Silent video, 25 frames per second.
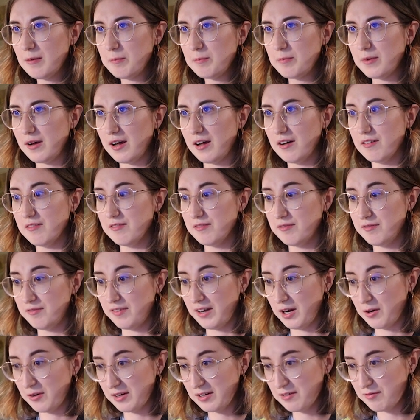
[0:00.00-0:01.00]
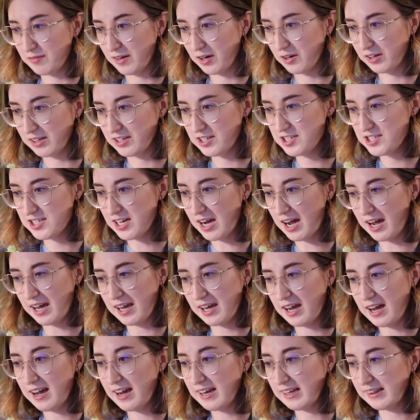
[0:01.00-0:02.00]
up very, very
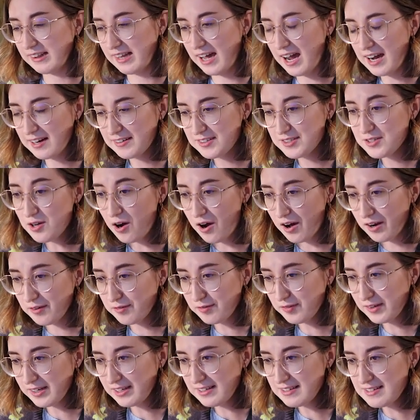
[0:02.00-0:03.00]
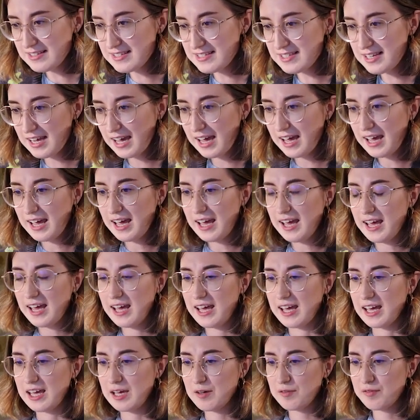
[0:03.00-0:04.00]
shy. I lacked confidence.
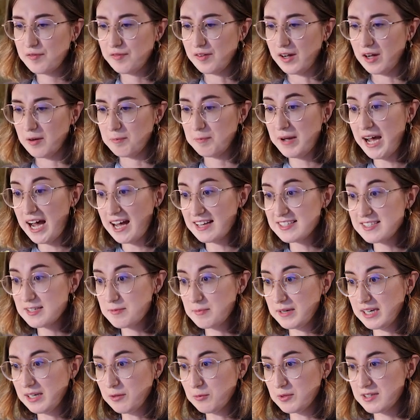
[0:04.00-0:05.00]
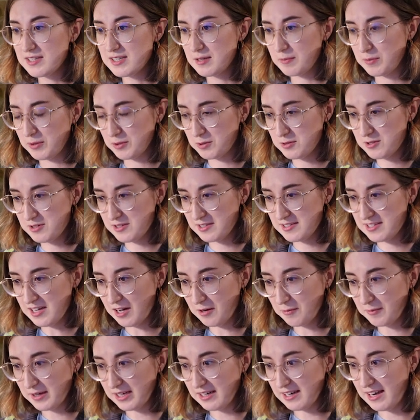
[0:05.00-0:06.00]
If past me was supposed to
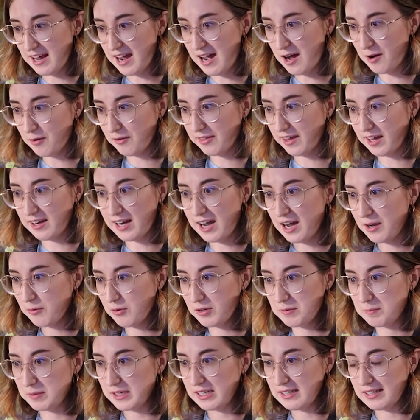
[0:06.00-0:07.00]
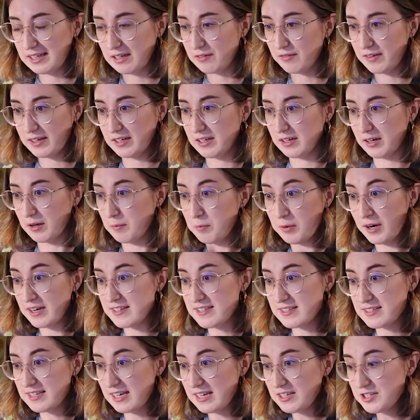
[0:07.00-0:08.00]
tell me now that I would be giving a
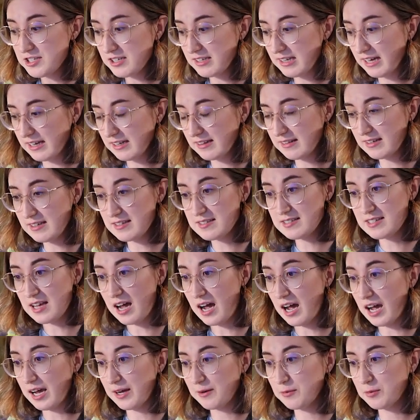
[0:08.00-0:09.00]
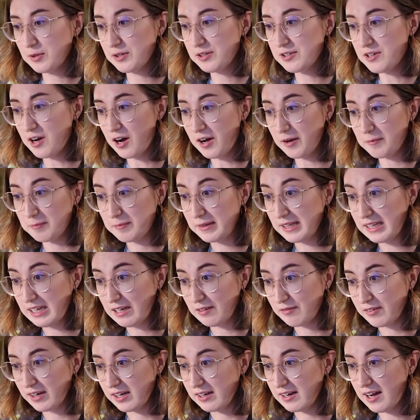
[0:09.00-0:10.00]
presentation like this, I would not
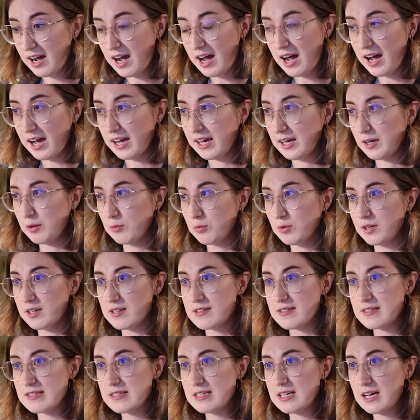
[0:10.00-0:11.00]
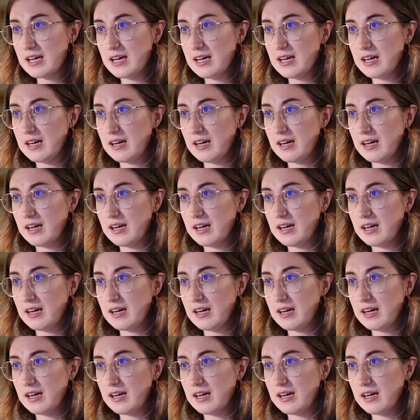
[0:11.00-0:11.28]
believe it. I was